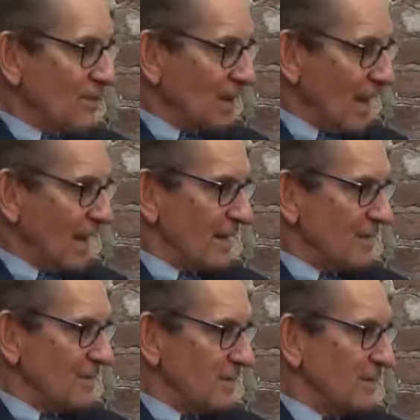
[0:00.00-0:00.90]

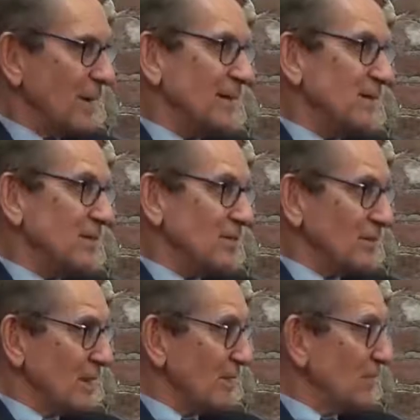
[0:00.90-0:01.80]
UK about
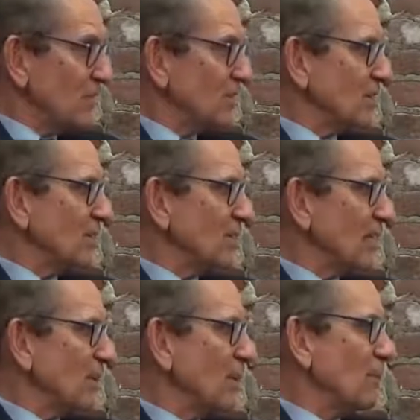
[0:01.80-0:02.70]
2.5 years ago
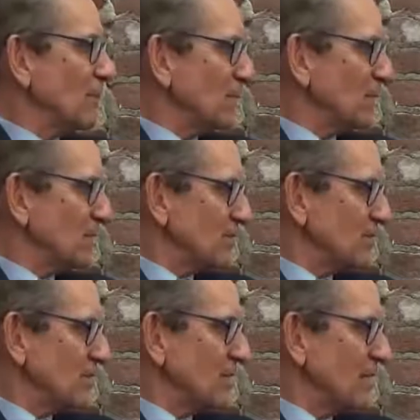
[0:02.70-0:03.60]
came up with the
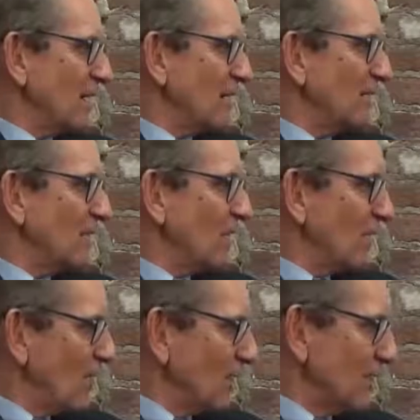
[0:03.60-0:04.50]
Ministry of
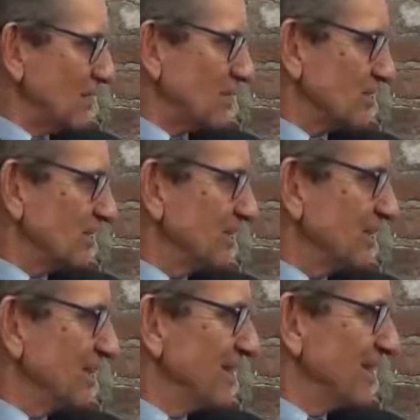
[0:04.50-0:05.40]
Loneliness.
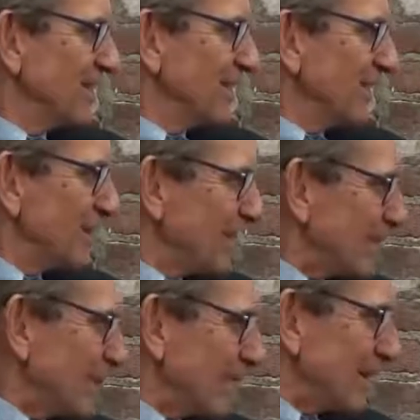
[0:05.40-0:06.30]
Think
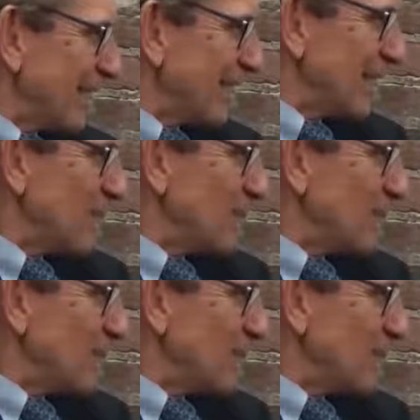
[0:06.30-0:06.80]
about that. At a